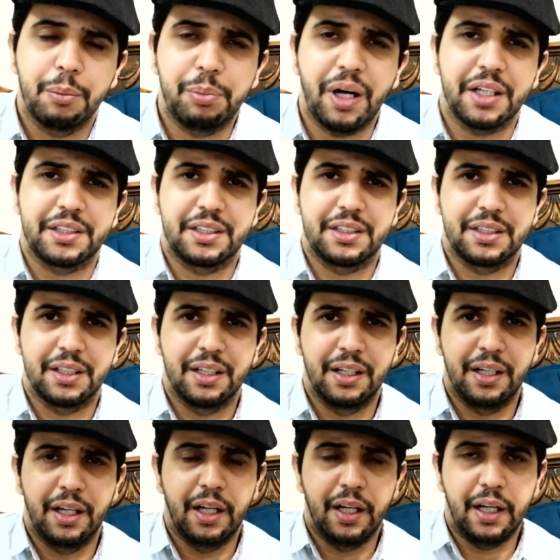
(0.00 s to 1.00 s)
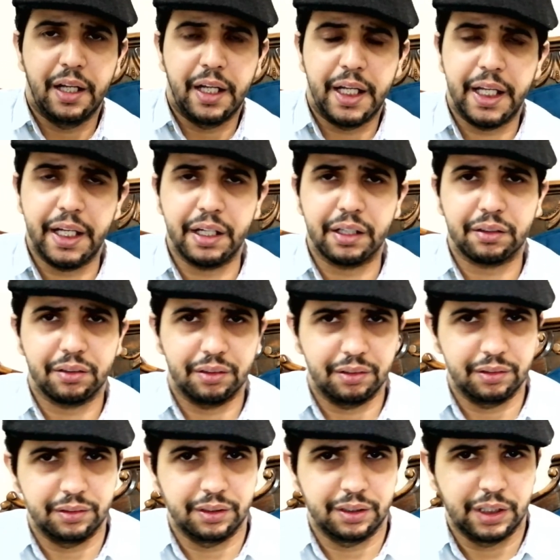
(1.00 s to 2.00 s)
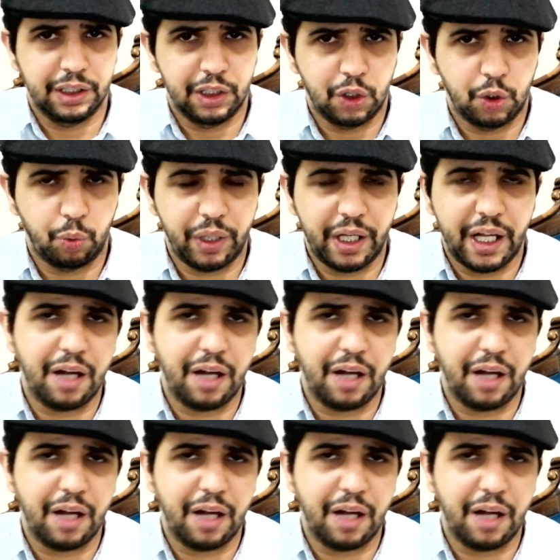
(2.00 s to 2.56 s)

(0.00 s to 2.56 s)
But here we